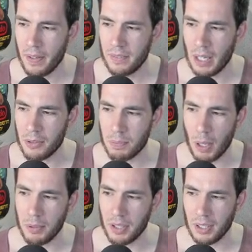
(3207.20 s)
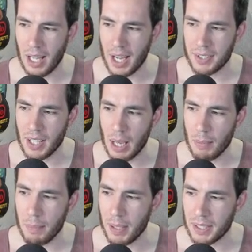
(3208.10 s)
That was probably the last time
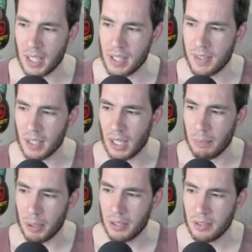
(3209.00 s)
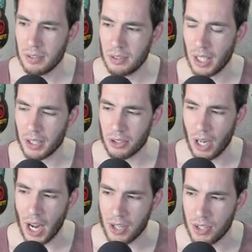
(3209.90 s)
I picked anything up at a
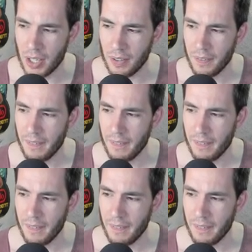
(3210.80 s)
garage sale.